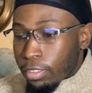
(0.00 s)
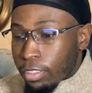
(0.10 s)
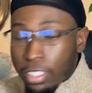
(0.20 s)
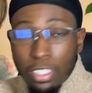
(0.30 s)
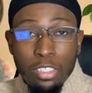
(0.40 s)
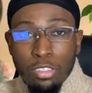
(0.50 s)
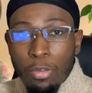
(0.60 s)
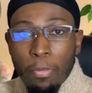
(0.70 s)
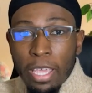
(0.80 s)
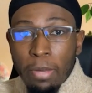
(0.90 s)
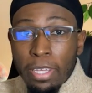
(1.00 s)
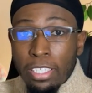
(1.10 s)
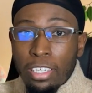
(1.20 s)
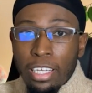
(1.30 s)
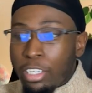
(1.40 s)
this is the main
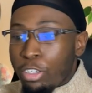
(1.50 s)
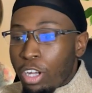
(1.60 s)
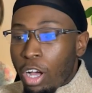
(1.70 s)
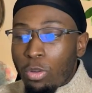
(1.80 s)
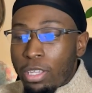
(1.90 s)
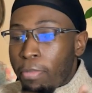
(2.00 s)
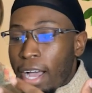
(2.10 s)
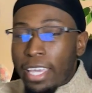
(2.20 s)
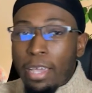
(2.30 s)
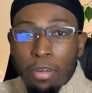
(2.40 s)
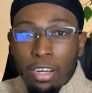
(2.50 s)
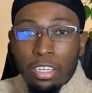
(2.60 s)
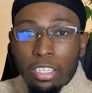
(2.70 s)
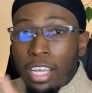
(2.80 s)
mission and they're not only buying a product,